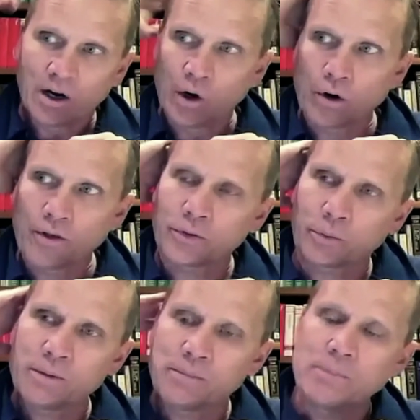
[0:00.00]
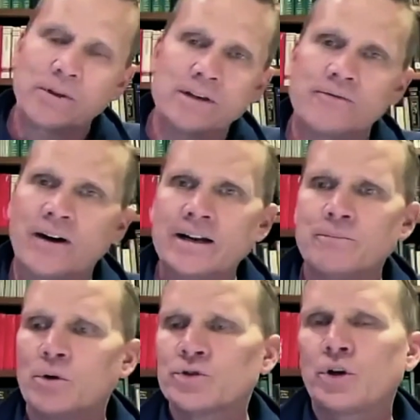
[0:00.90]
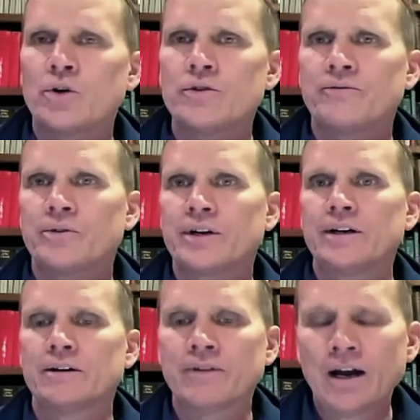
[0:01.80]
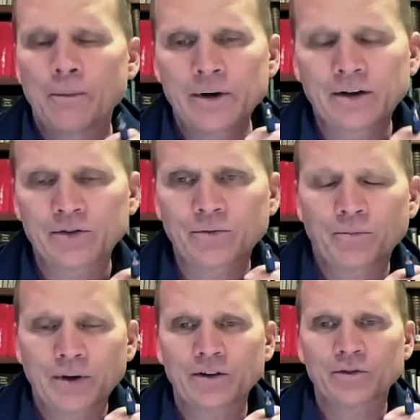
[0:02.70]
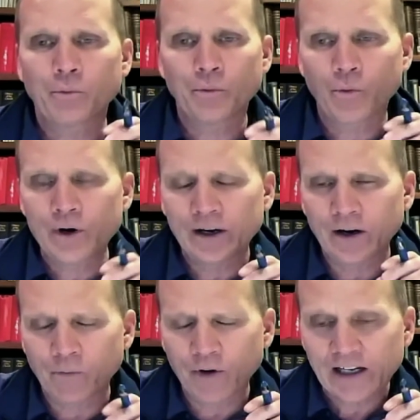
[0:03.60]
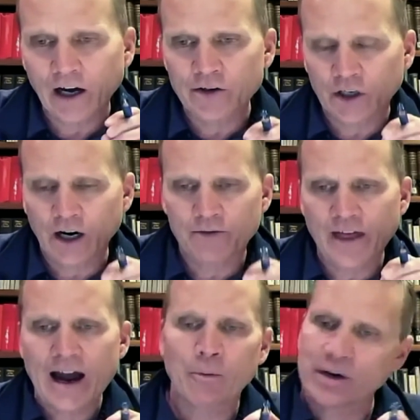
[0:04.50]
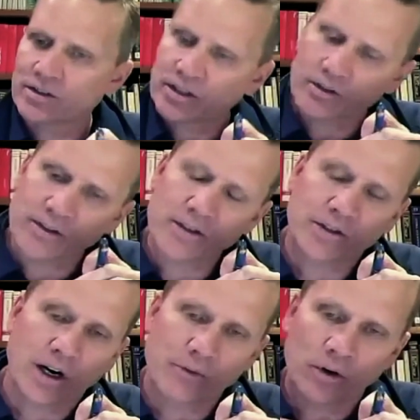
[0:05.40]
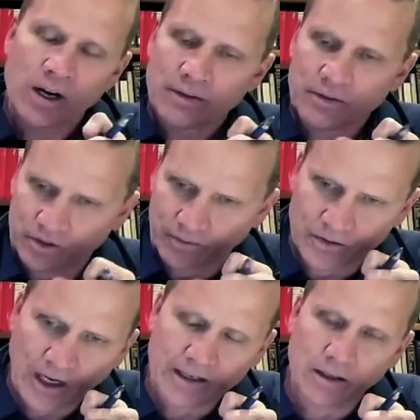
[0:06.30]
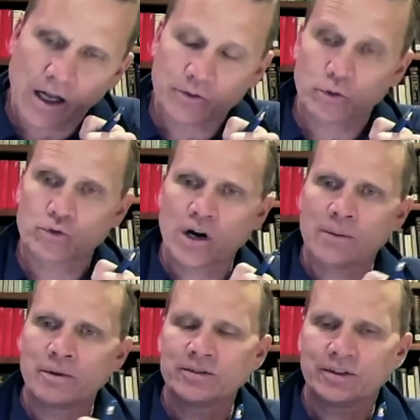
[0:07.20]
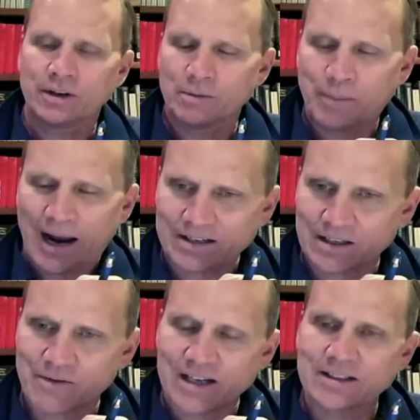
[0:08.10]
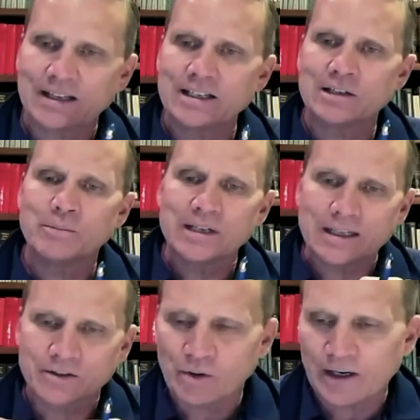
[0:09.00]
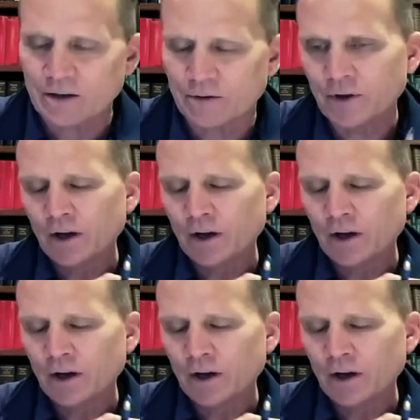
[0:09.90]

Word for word: who are the three people that you find most hard to forgive? Because because we can we can undercover that. We can start to discover the psychological traumas, uh, past events that need to be integrated